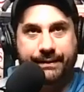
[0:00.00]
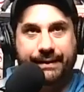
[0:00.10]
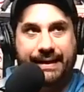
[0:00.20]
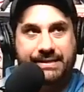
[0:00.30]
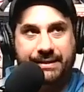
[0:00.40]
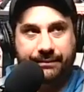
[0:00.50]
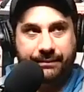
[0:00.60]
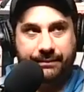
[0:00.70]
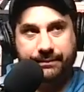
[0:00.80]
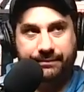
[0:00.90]
isn't
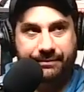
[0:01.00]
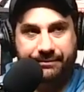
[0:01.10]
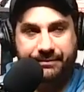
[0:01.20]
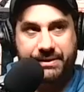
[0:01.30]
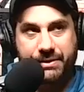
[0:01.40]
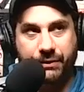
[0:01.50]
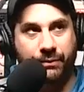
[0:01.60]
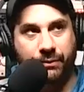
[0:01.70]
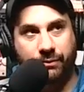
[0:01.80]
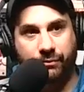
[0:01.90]

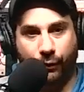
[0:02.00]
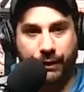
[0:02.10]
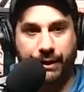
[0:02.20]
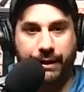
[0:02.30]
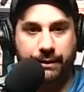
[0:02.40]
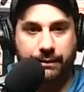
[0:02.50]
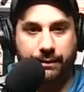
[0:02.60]
52, 48,